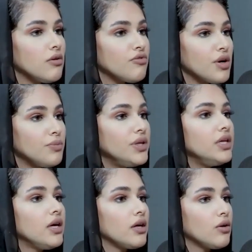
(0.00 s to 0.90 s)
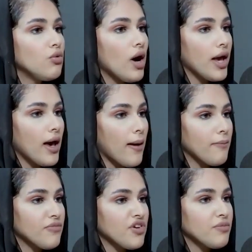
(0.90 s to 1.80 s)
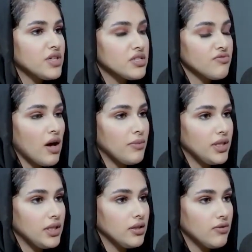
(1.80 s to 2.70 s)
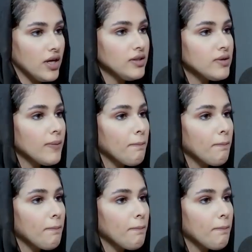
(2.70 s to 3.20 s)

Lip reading: for being who I am from this family, right?